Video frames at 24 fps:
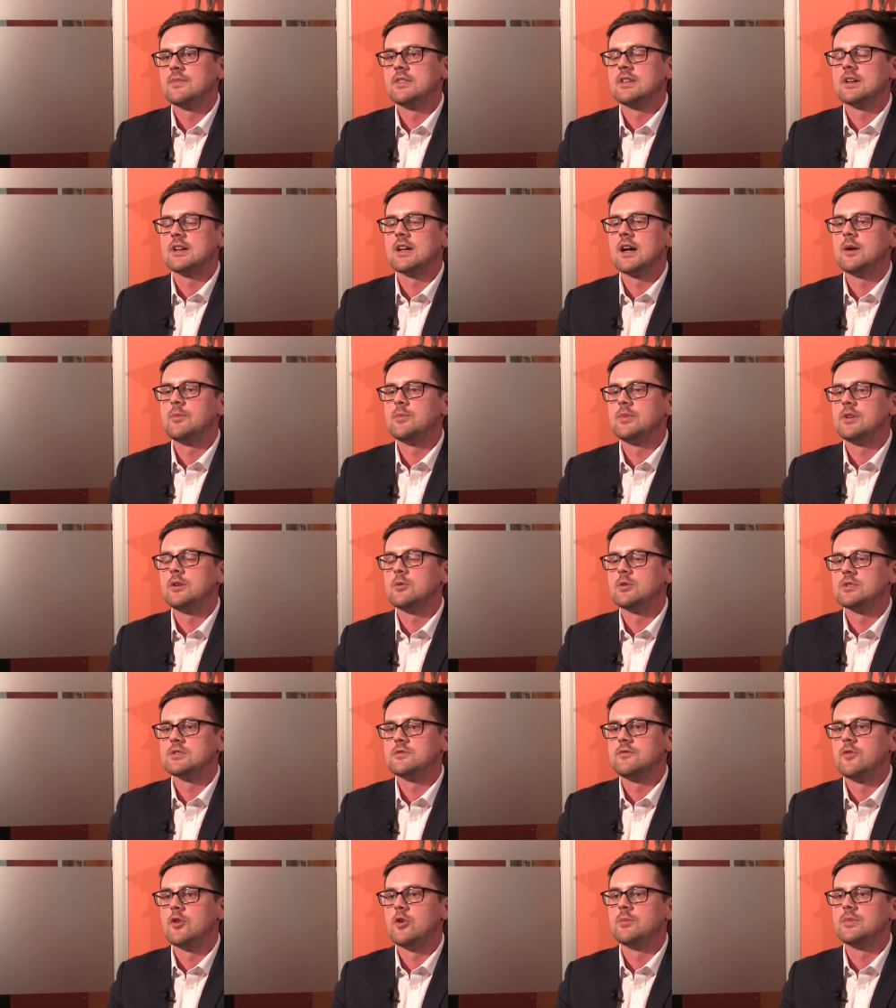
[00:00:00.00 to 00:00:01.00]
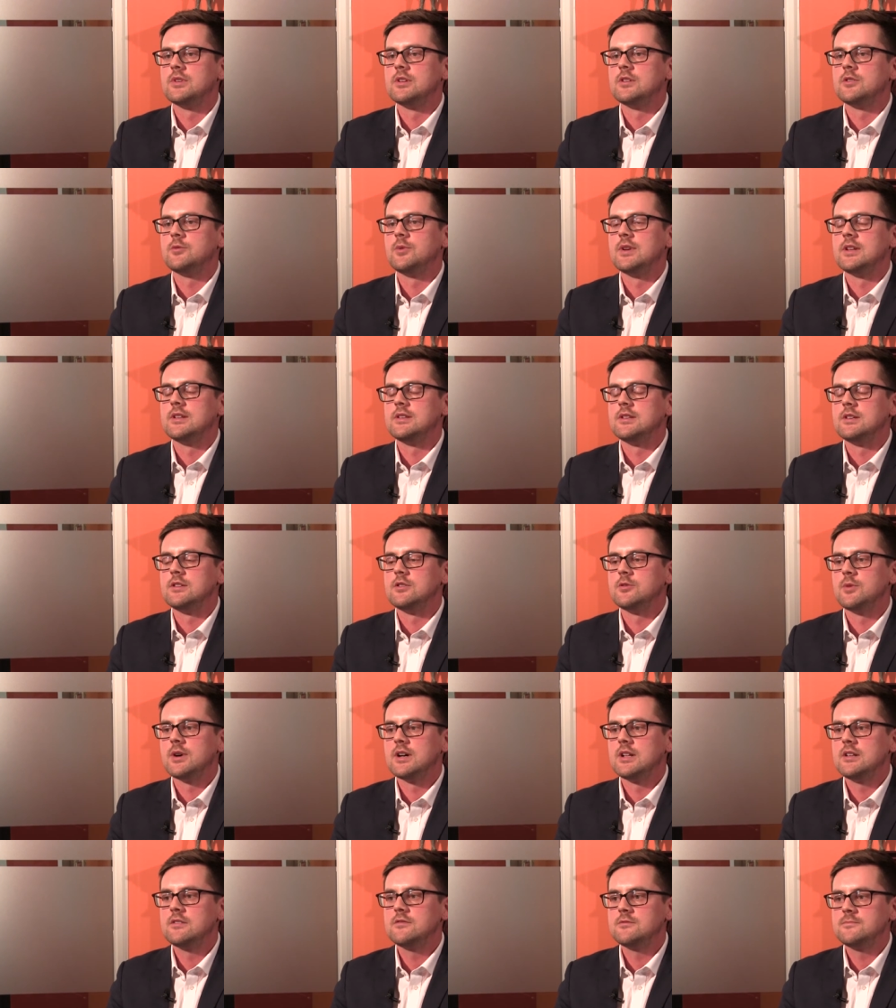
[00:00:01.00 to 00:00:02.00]
The company was formed in
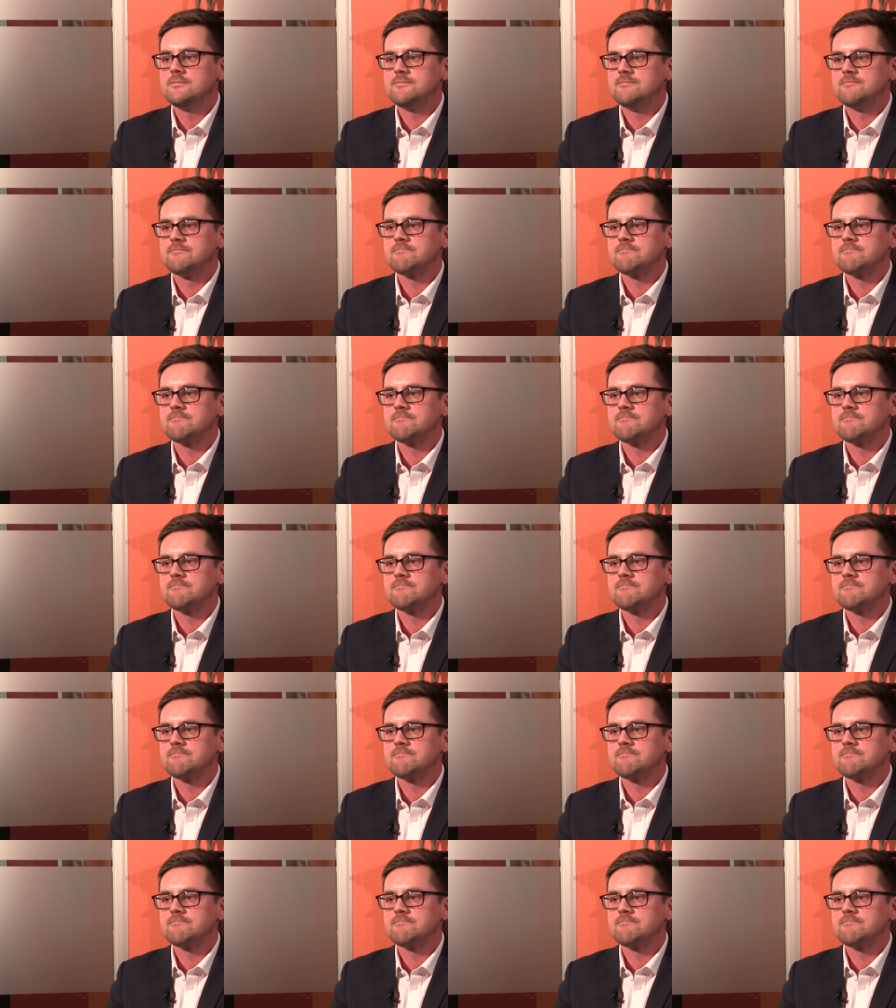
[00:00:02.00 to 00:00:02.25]
2012